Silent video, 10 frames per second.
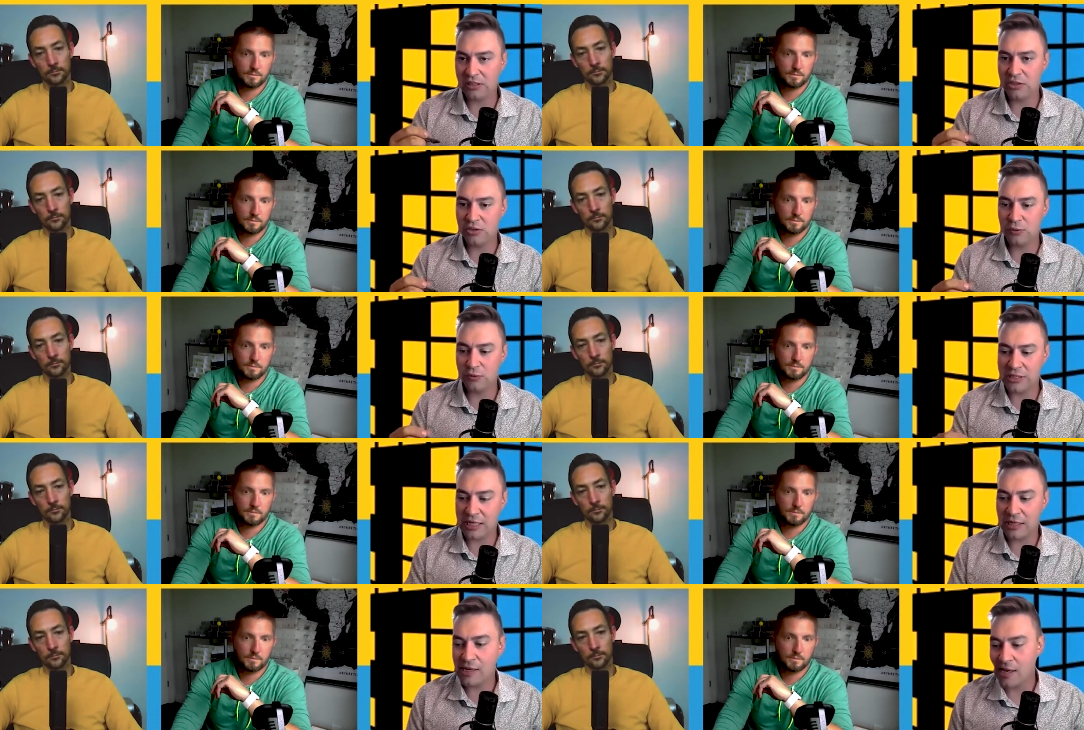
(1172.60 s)
Speaker 1: to
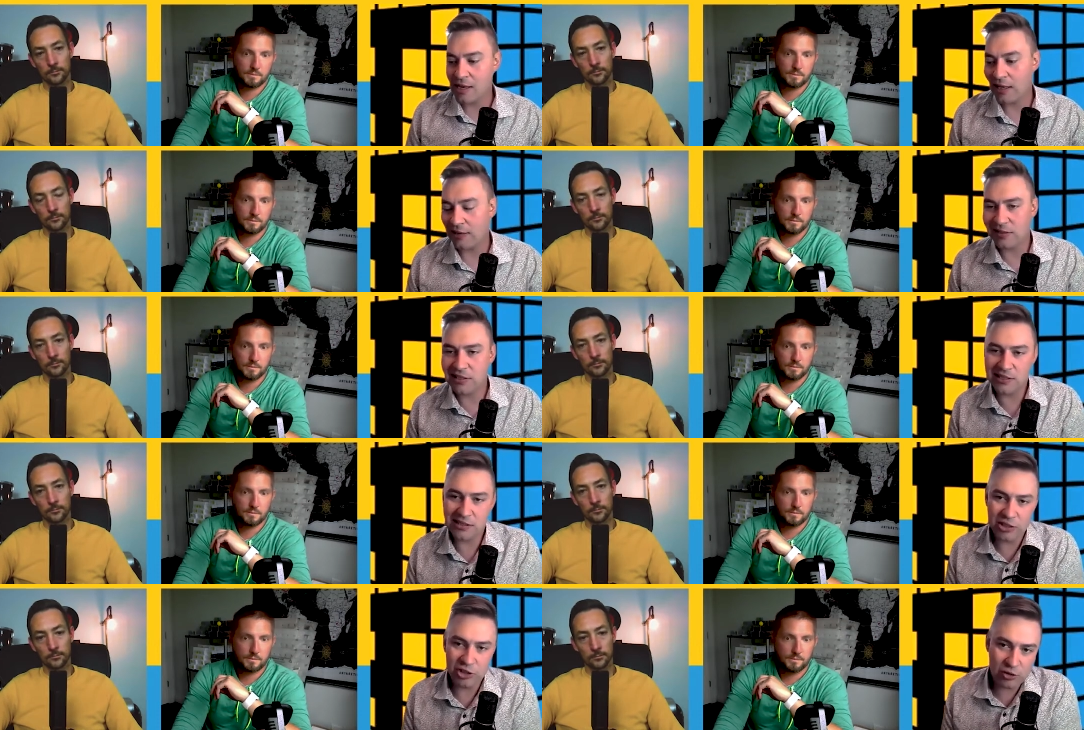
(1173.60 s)
say, hey, this is
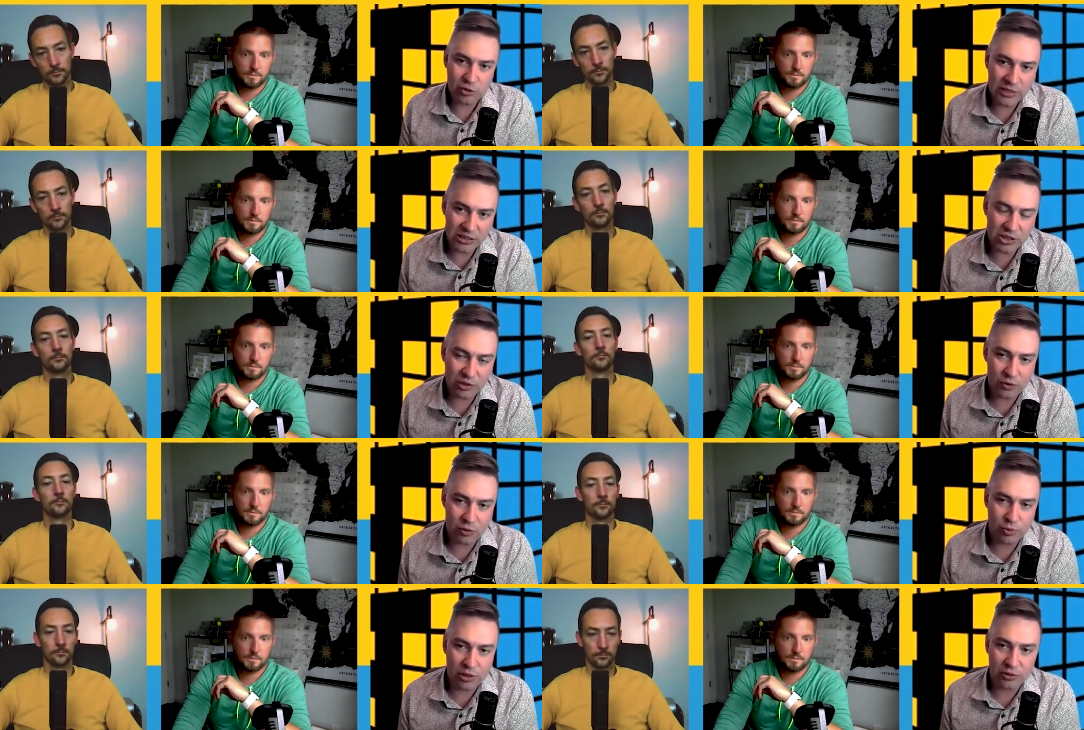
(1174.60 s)
the general message I want
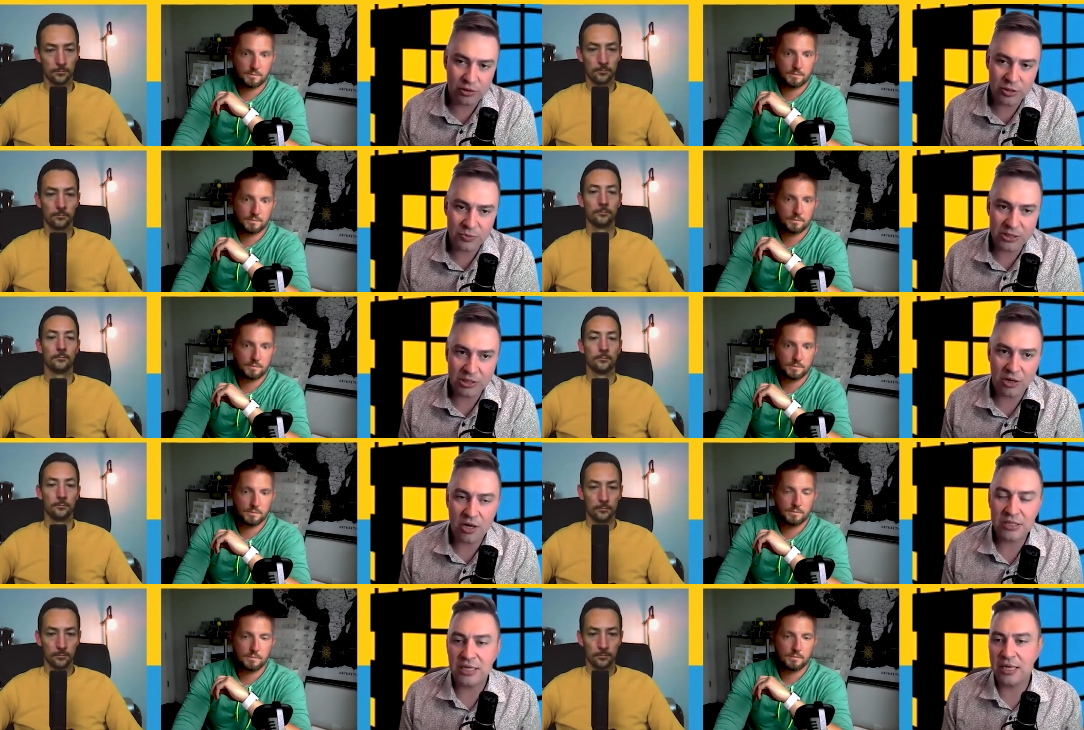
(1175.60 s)
to put out on this piece of
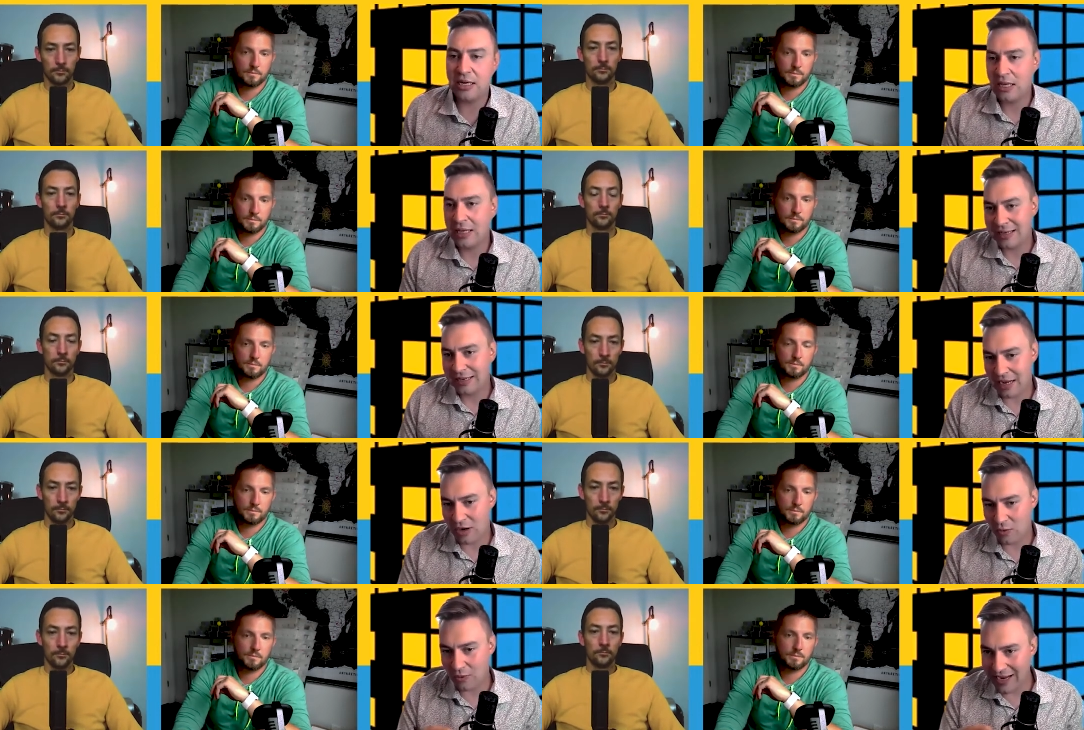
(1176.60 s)
content.
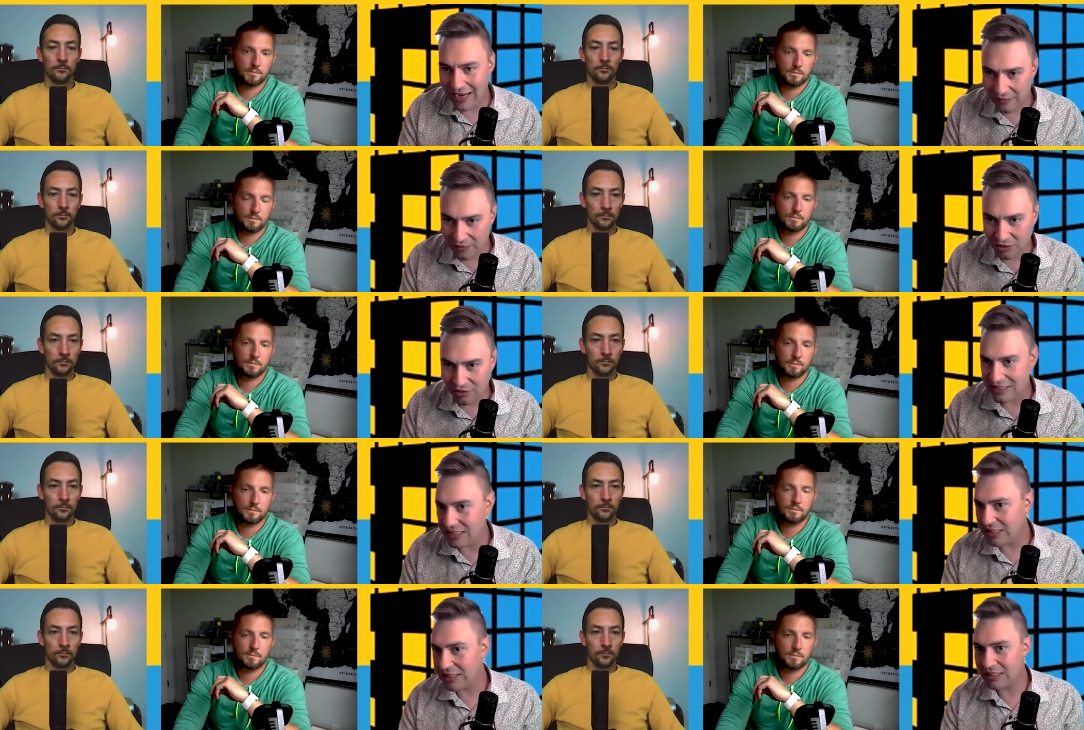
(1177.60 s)
Now I have to
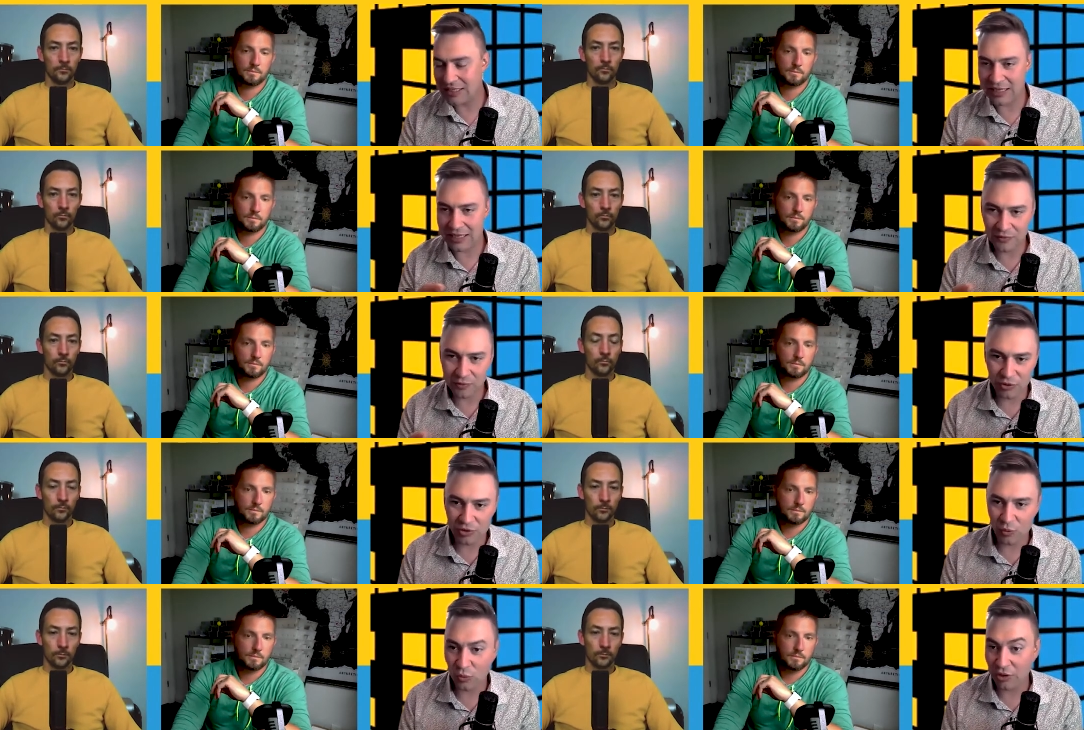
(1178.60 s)
critique it and I have to put
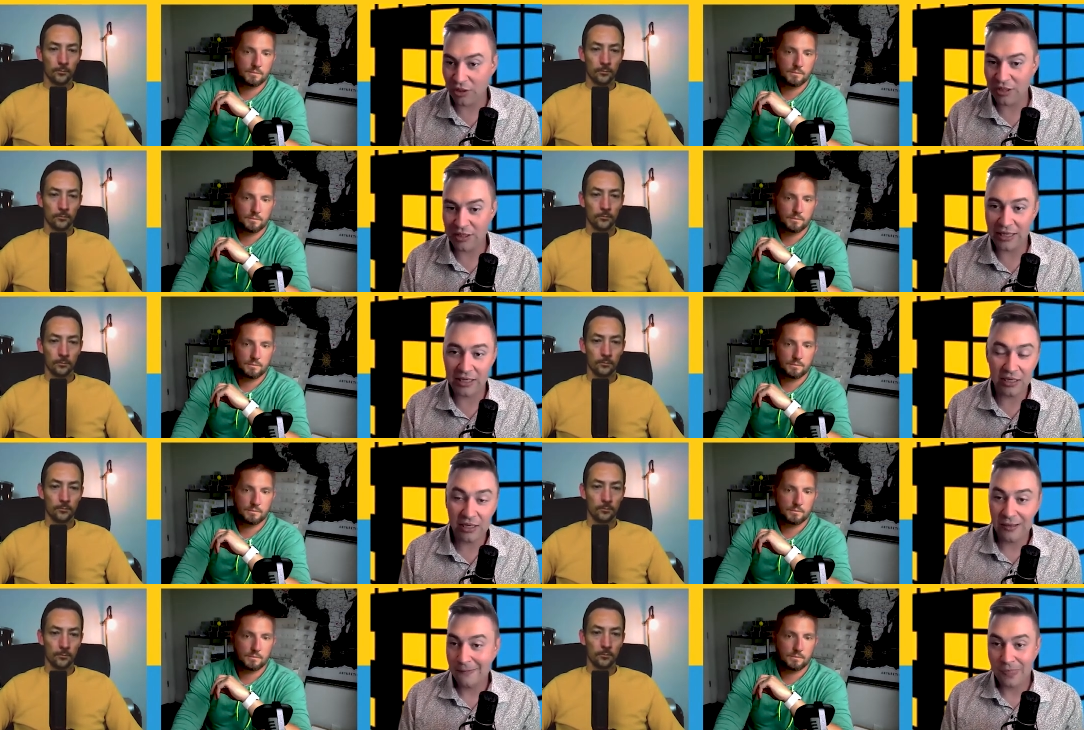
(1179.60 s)
the wording. Like,
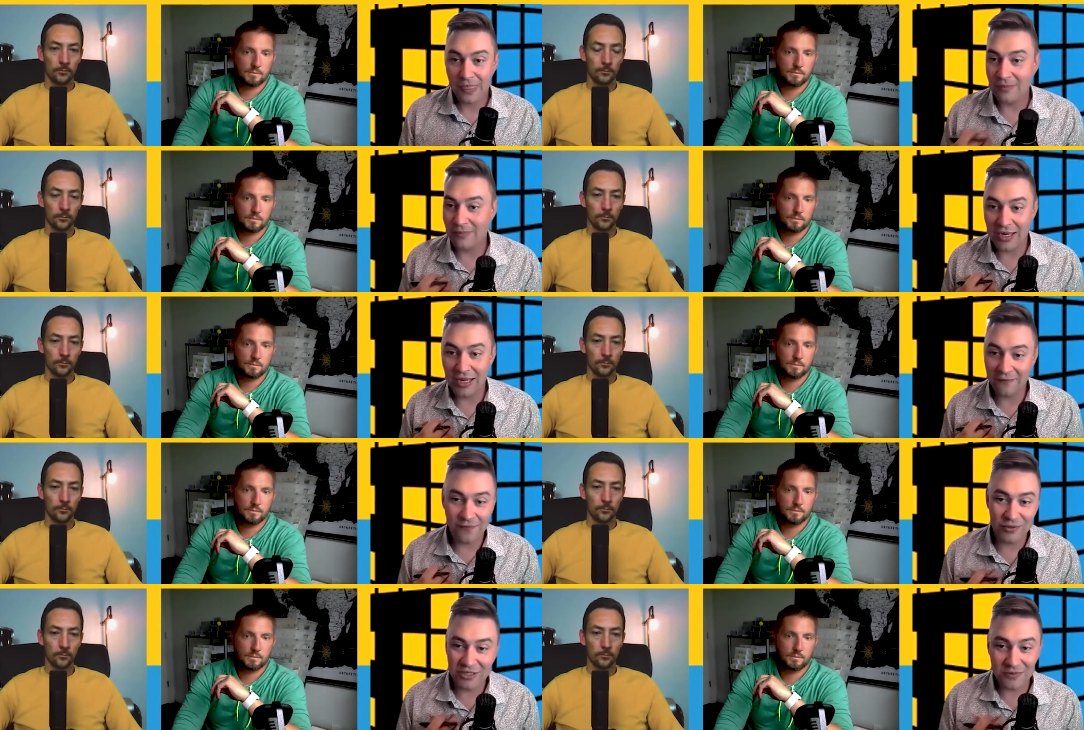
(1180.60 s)
I mean, if
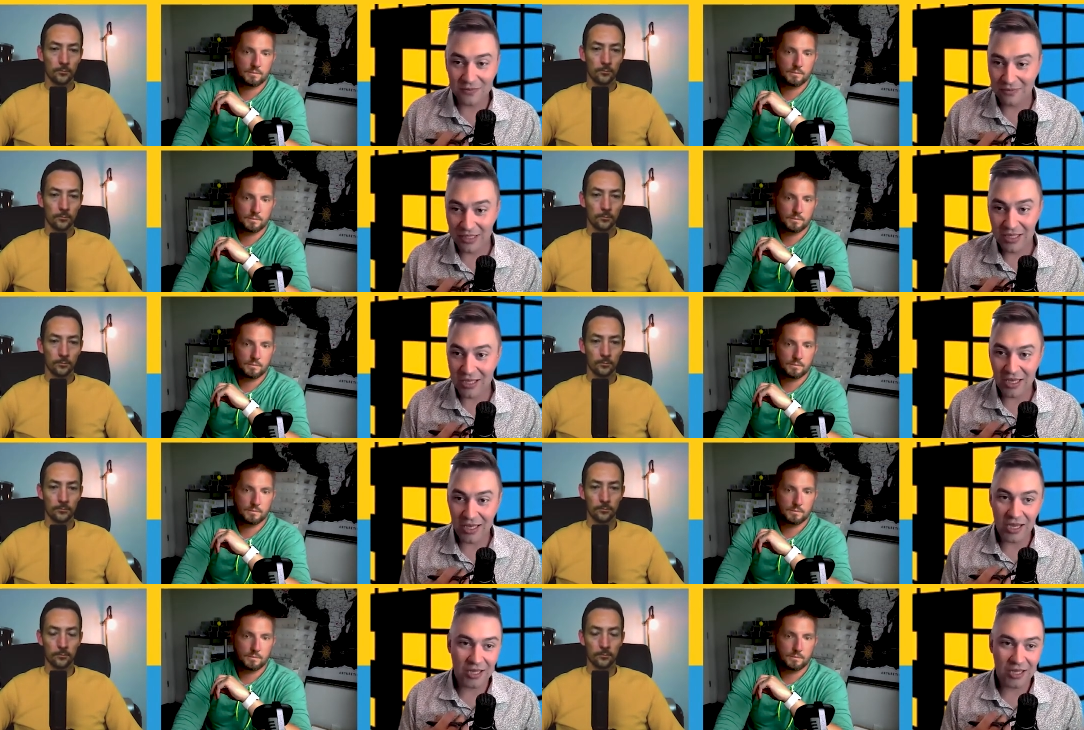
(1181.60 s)
it was up to me, uh,